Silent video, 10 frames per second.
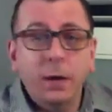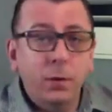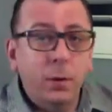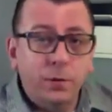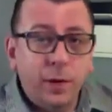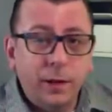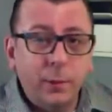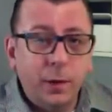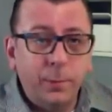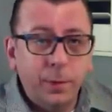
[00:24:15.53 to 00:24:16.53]
I don't know
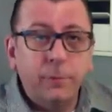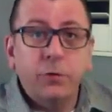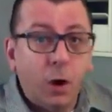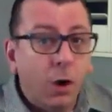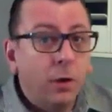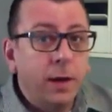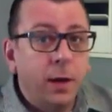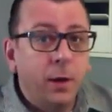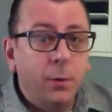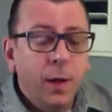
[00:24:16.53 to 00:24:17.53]
exactly what he believes. All I
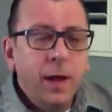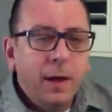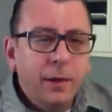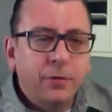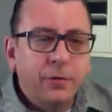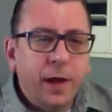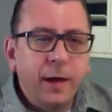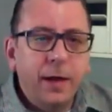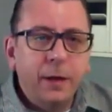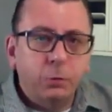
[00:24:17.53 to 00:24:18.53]
know is
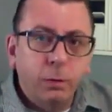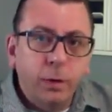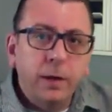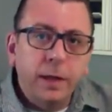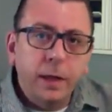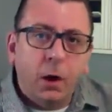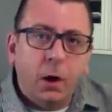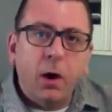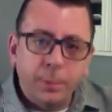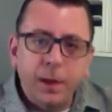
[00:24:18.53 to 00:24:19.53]
that it's really
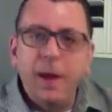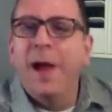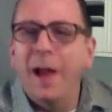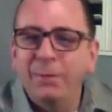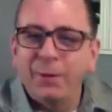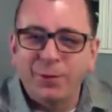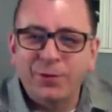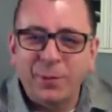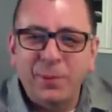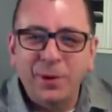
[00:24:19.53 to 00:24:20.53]
odd behavior
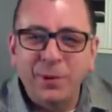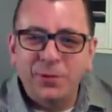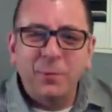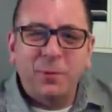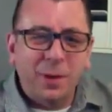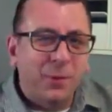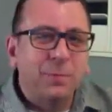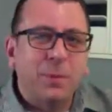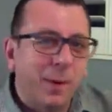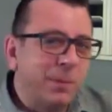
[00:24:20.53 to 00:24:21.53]
for someone who was on one of the
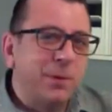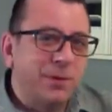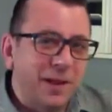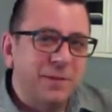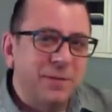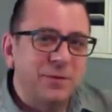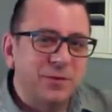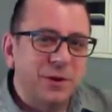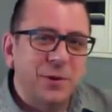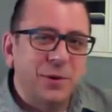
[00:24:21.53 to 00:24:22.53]
most popular television
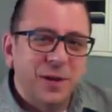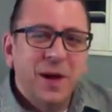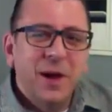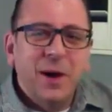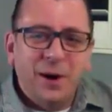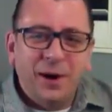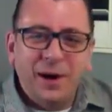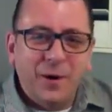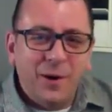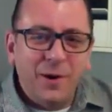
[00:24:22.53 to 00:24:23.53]
shows
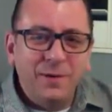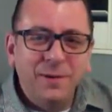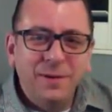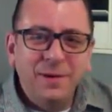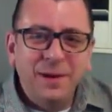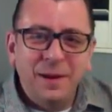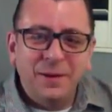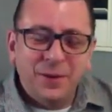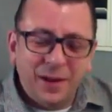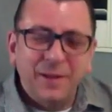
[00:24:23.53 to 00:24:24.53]
on, you know,
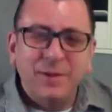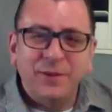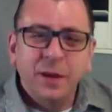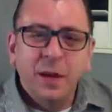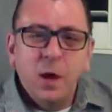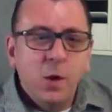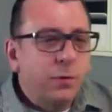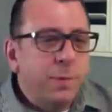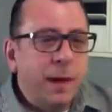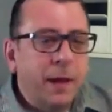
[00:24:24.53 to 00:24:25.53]
television,
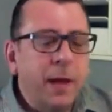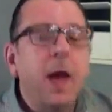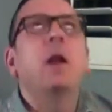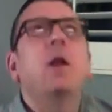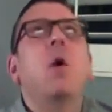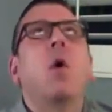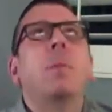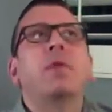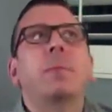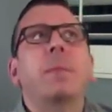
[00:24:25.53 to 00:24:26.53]
who's making an
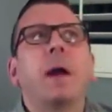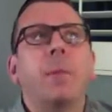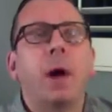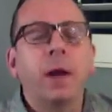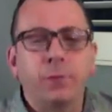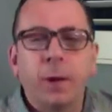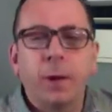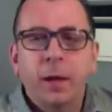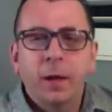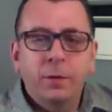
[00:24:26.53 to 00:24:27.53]
enormous amount of money from
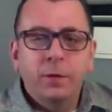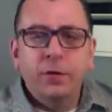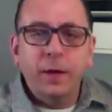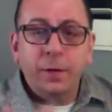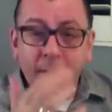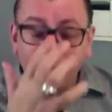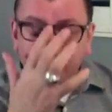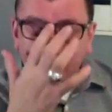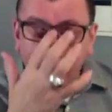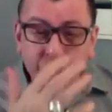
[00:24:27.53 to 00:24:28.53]
it, to say that, you
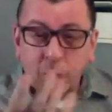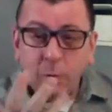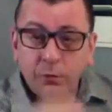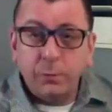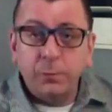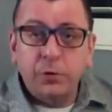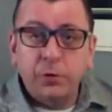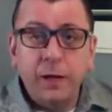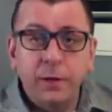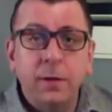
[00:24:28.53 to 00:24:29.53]
know, the show was from
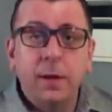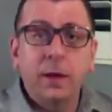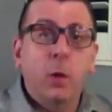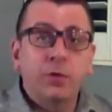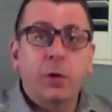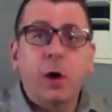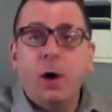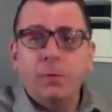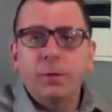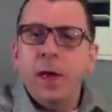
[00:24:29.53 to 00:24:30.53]
Satan and that he wants
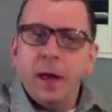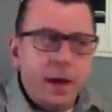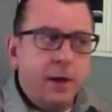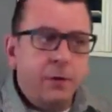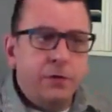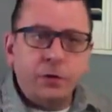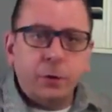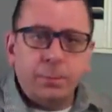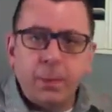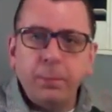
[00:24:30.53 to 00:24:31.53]
off in such
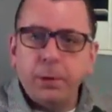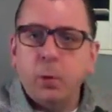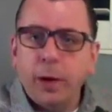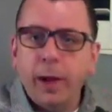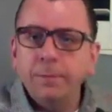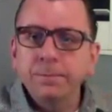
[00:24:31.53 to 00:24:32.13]
a public way.